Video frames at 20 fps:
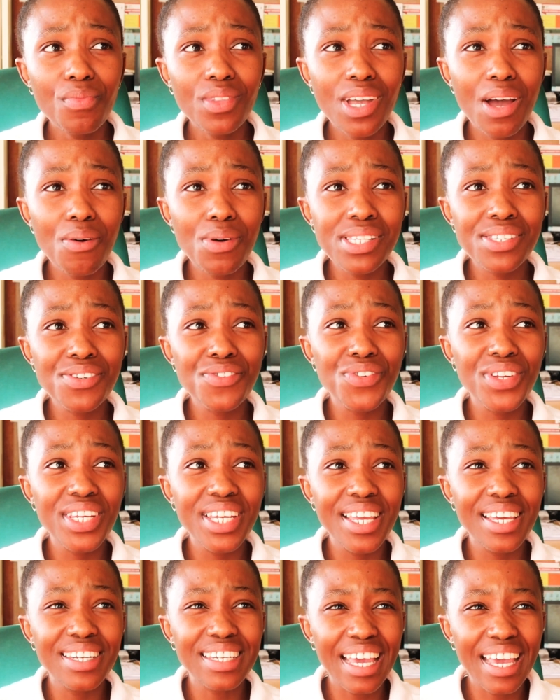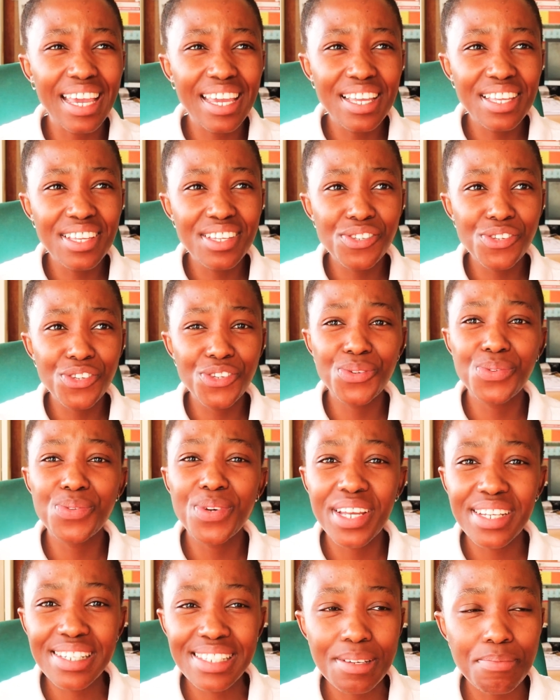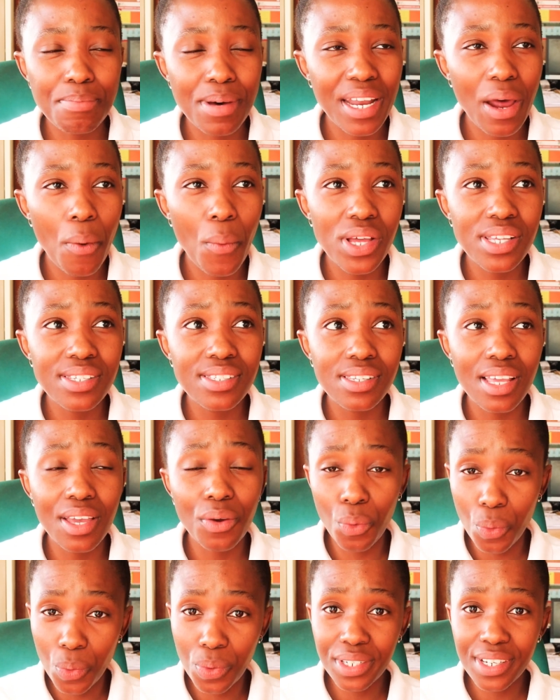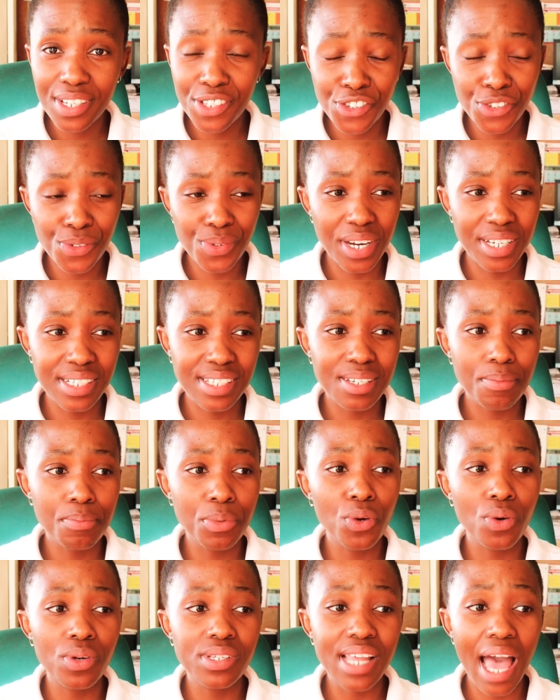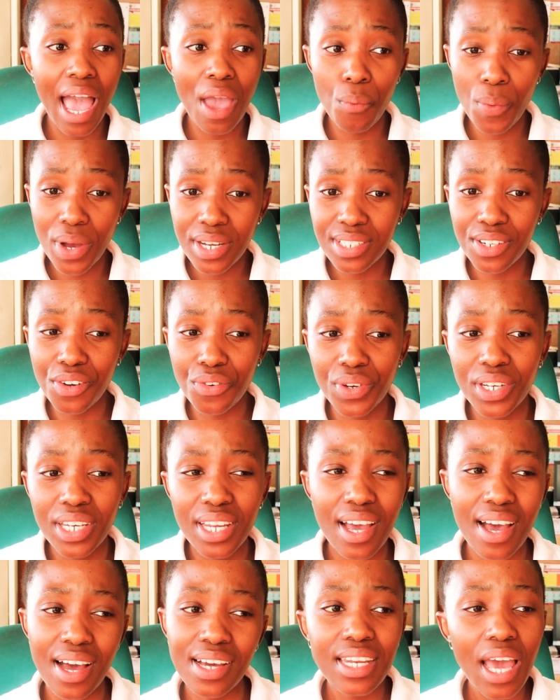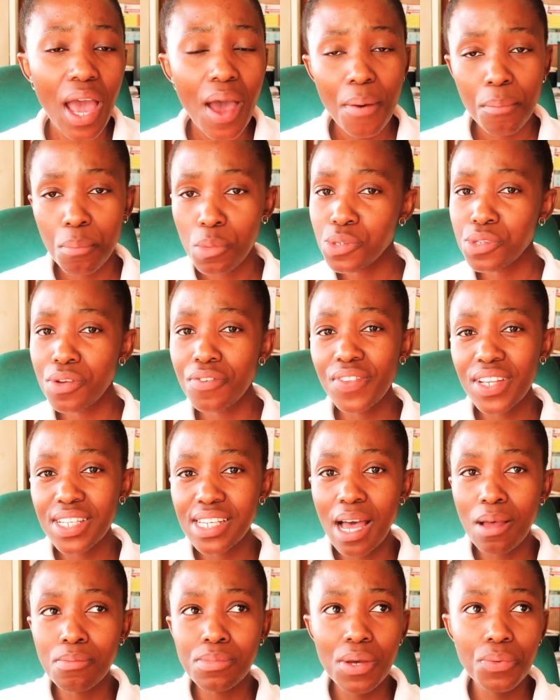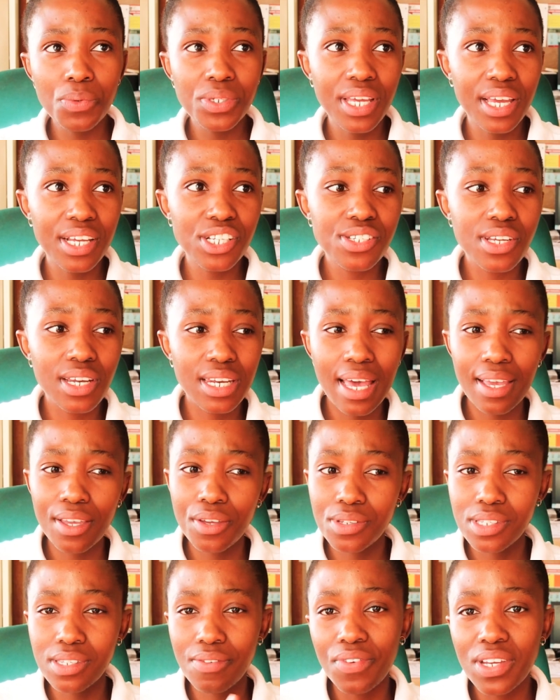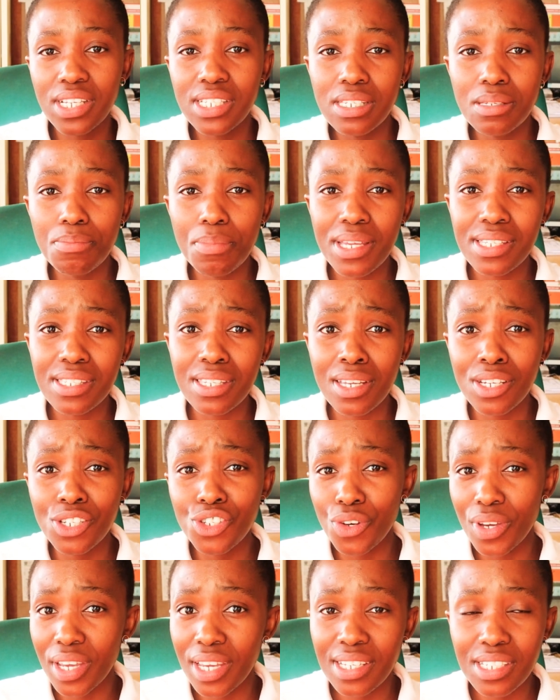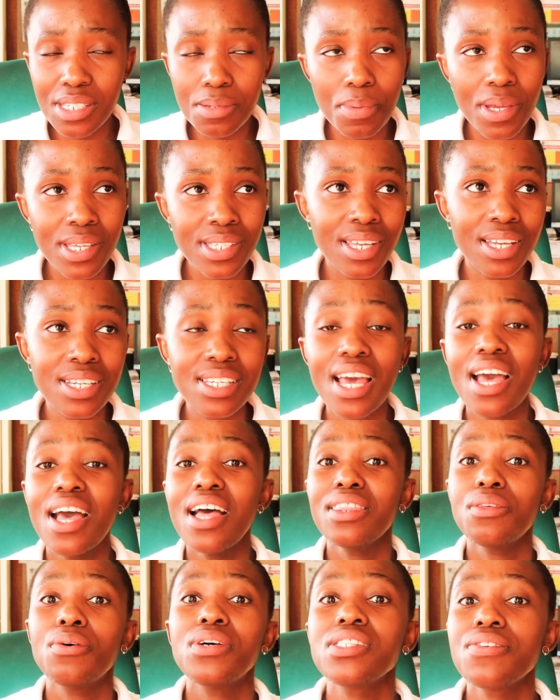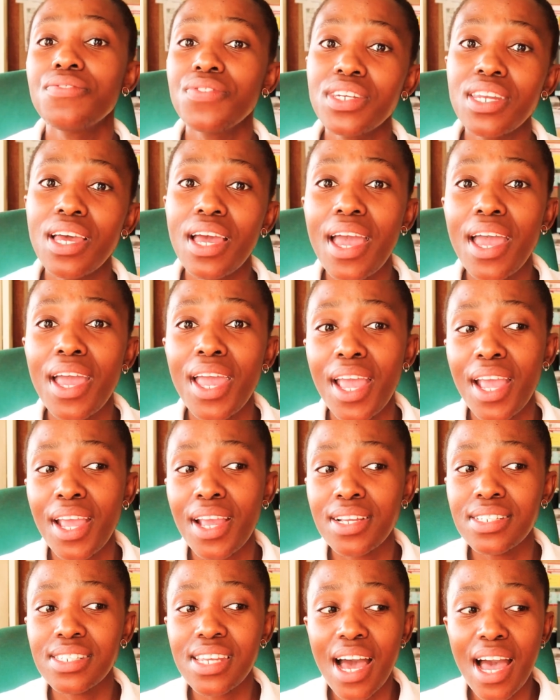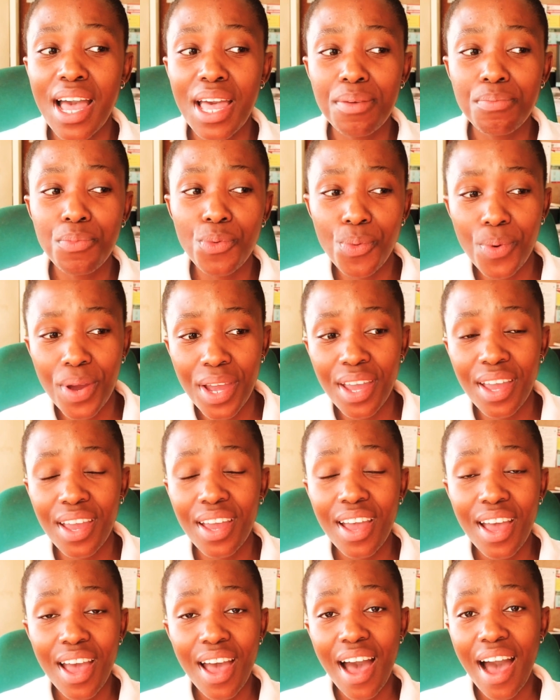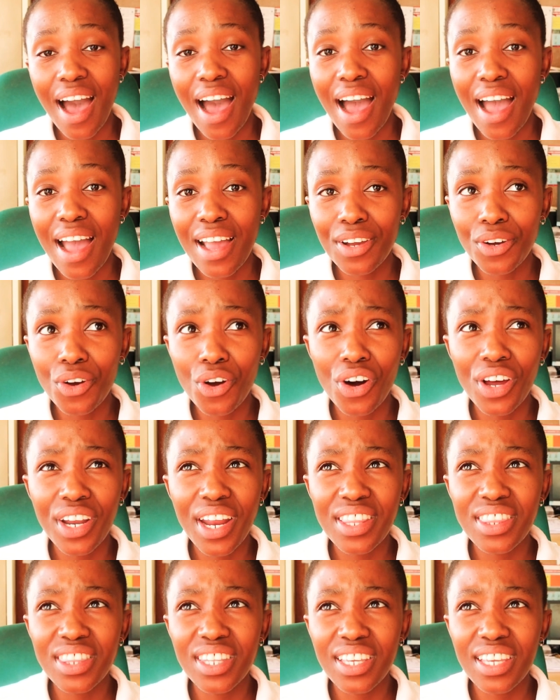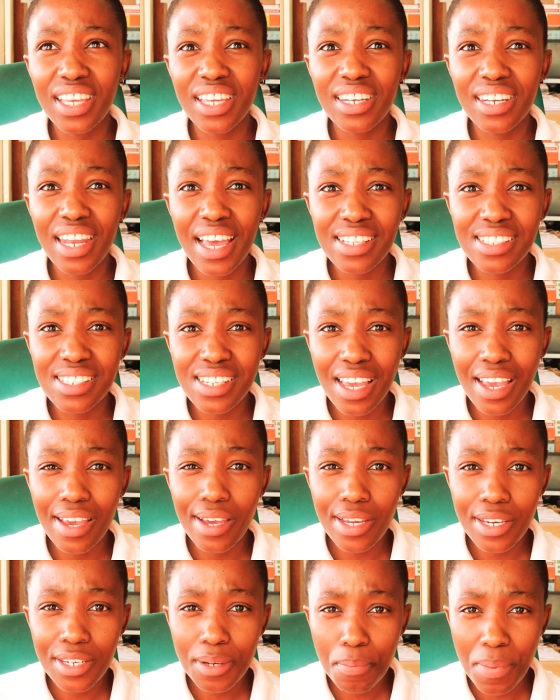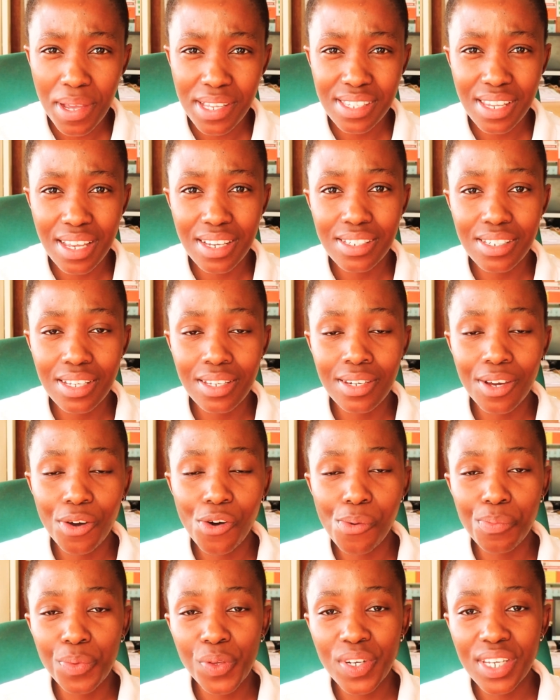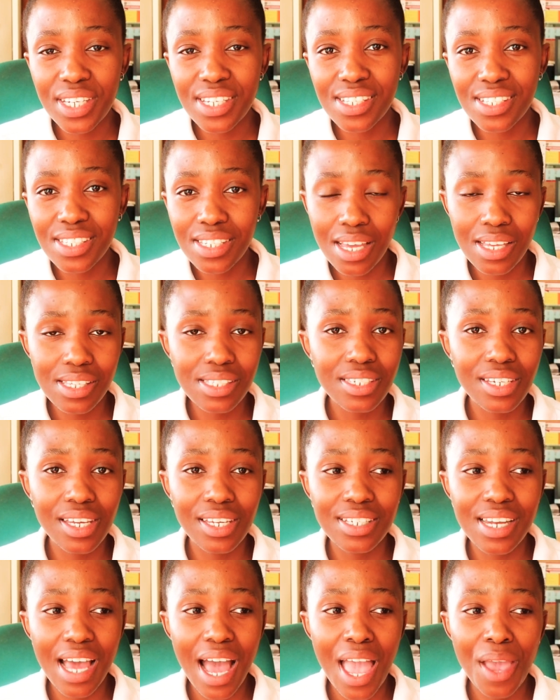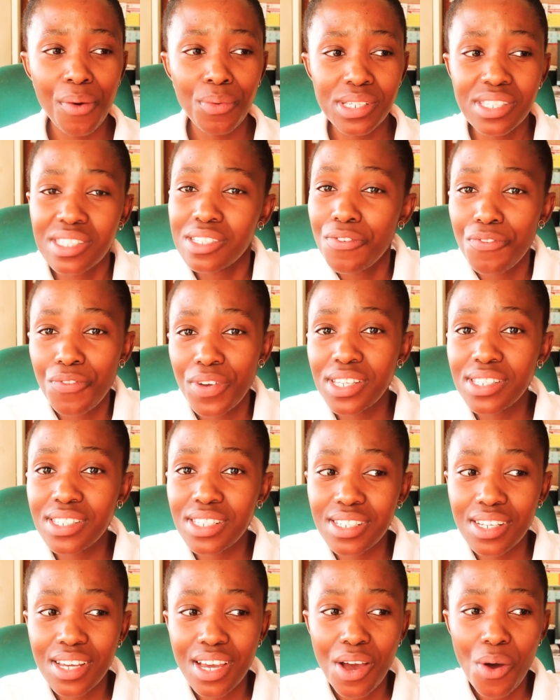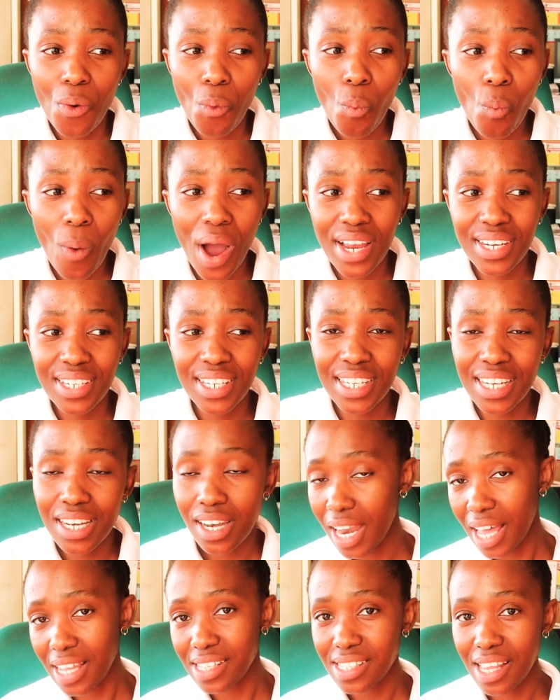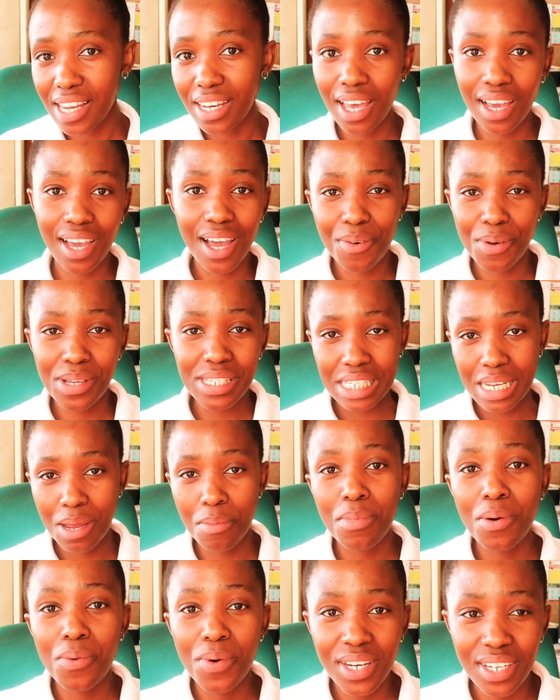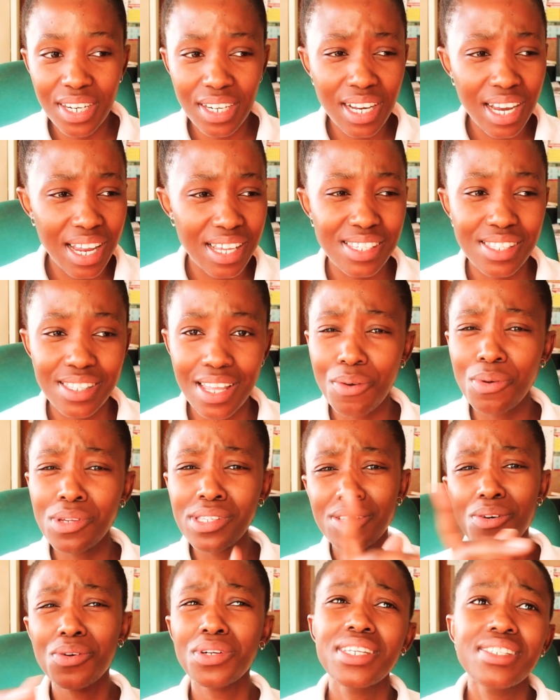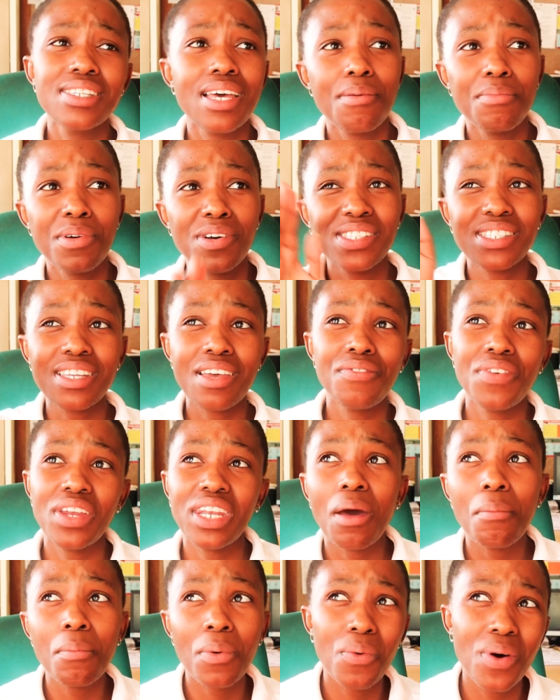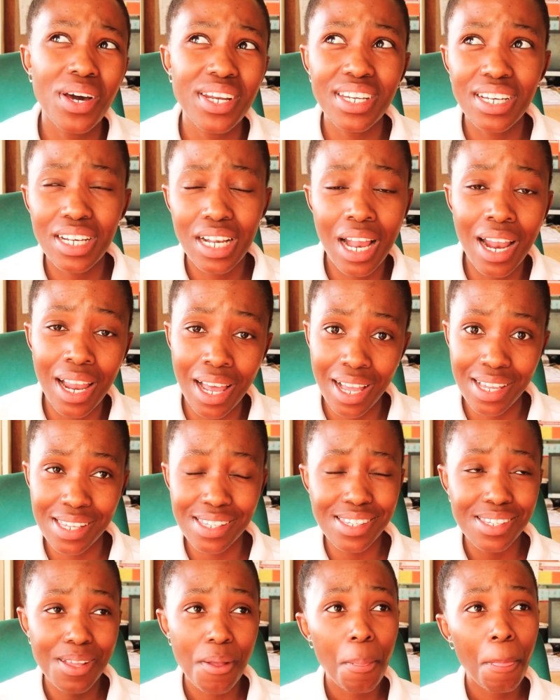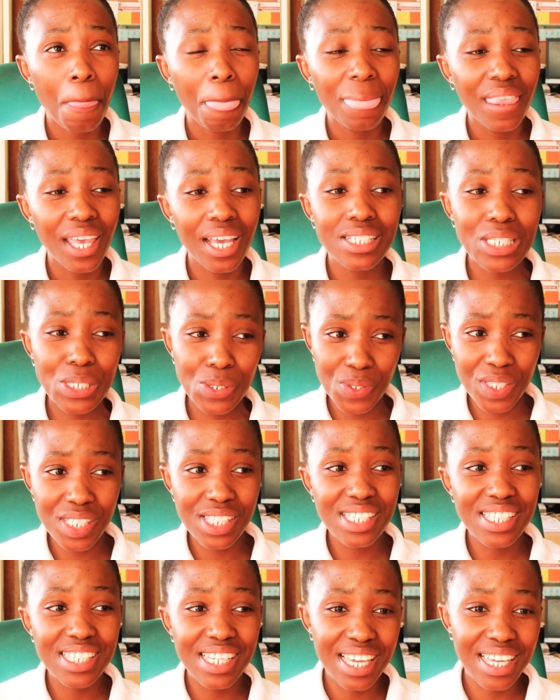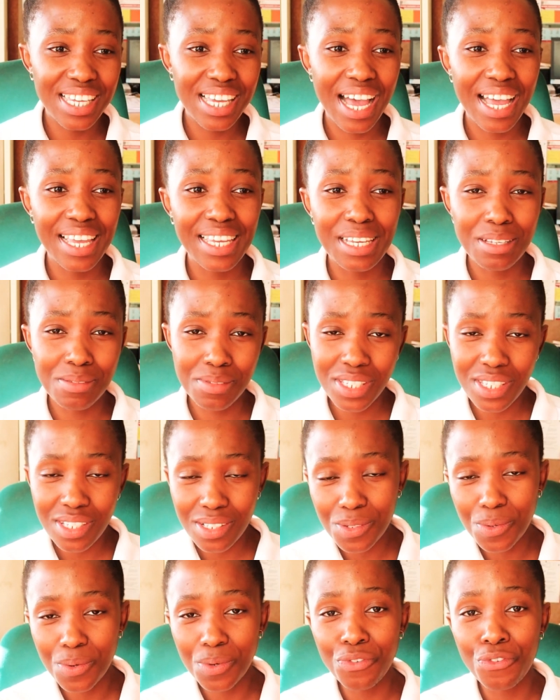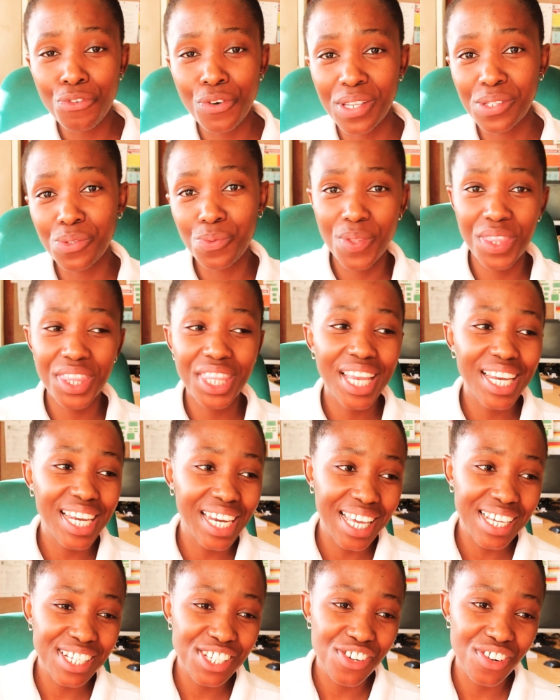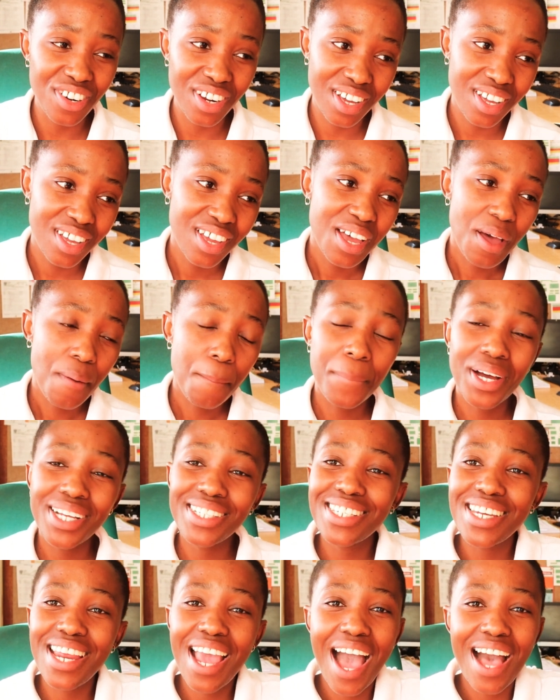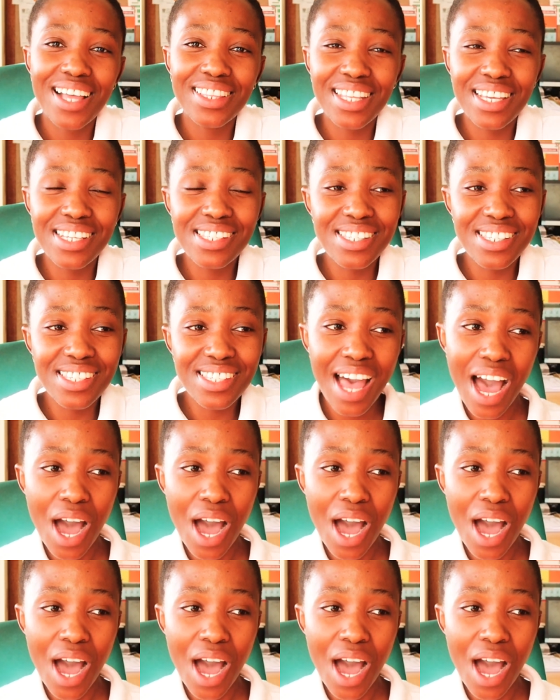I wasn't really an A student, but I was a good student because I worked really hard. Most of the times I would get like your 70%, your 80%. There was even a time where I got, I think, a 98% in a community test, and I was the first one in class. Like I was number one in class. That was the only time I was ever number one in class. And to this day, I am still good friends with that lecturer. But yeah, this is